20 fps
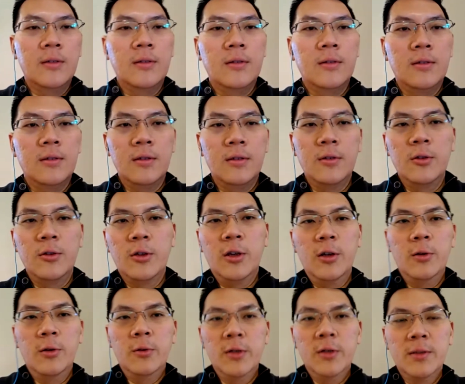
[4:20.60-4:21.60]
You can
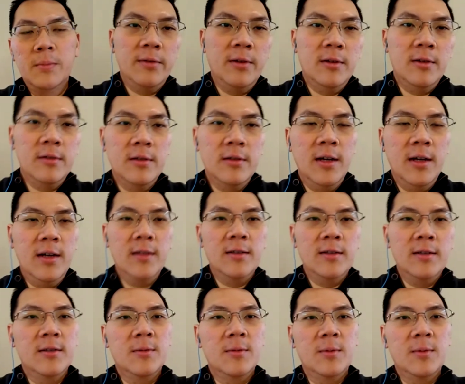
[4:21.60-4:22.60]
always make $100,
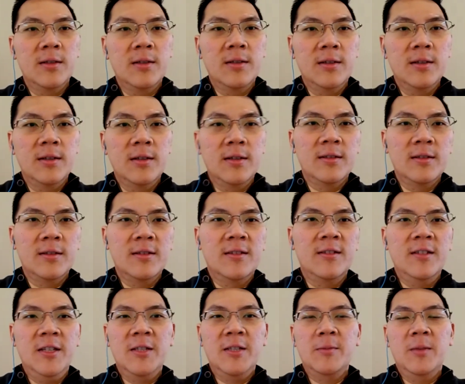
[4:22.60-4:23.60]
but
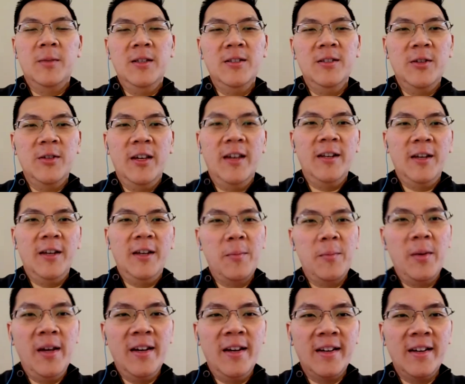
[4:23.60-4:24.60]
6 months you can't get
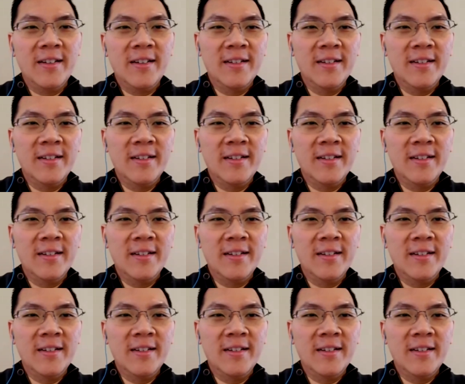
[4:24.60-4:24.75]
back.